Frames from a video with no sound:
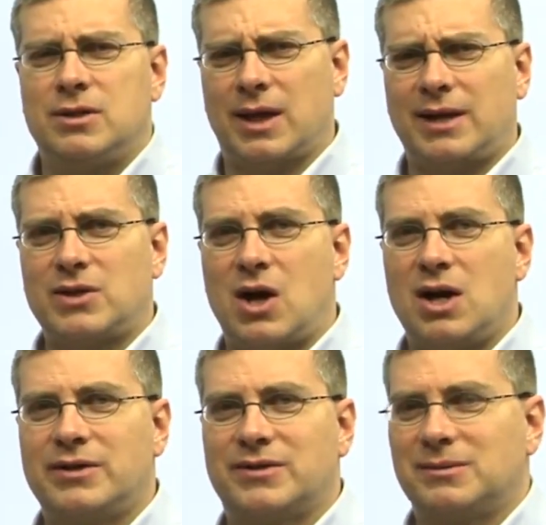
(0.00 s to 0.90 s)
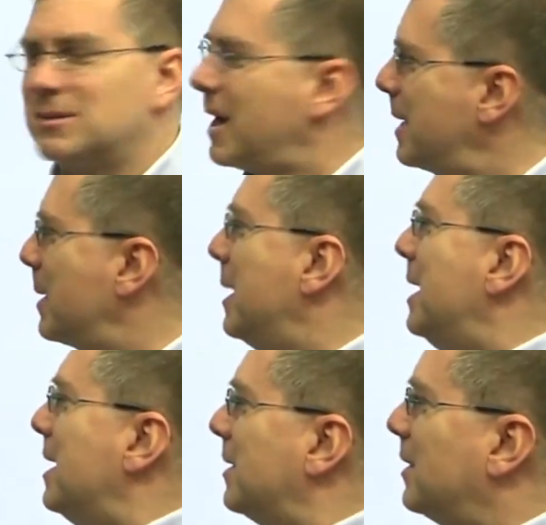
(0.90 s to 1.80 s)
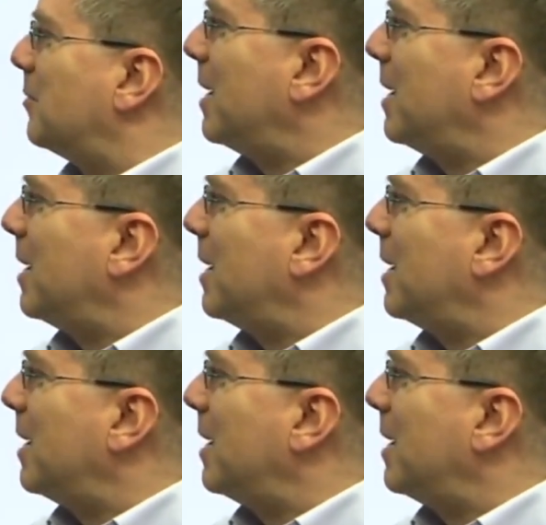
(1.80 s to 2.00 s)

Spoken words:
Do you like dogs, right? There are